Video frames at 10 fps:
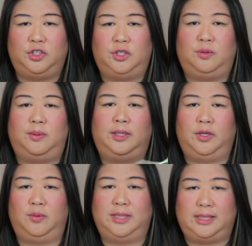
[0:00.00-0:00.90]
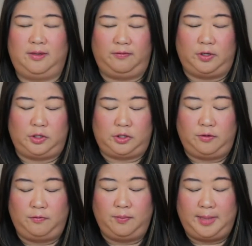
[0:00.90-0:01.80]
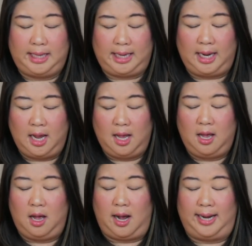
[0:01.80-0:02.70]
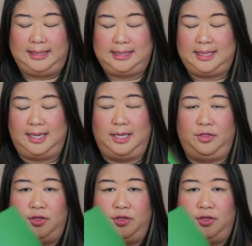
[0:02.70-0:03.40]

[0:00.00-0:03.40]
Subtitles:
journal, what do you want to see first? So for me, I decided